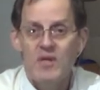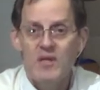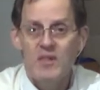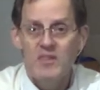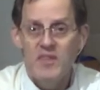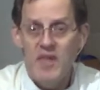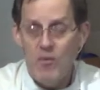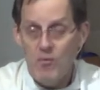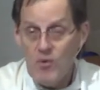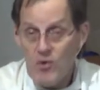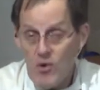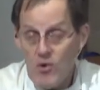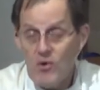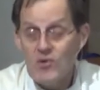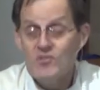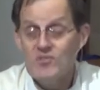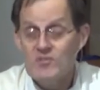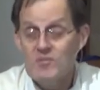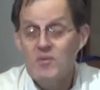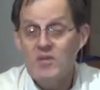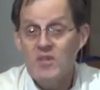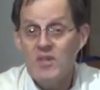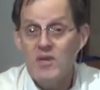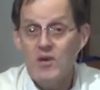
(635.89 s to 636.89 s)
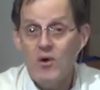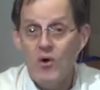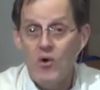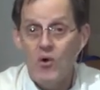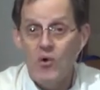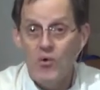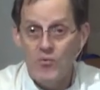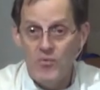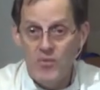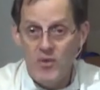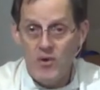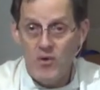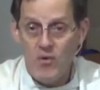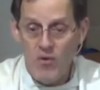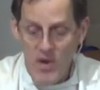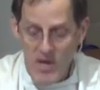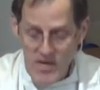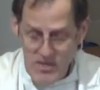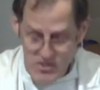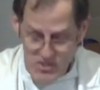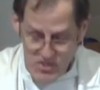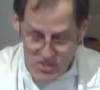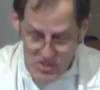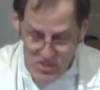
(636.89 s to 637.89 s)
that would ultimately hold the
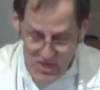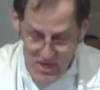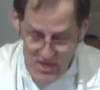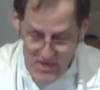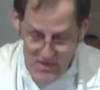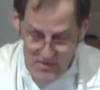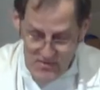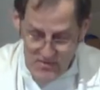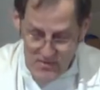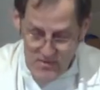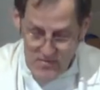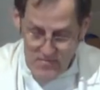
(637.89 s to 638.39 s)
Christ child.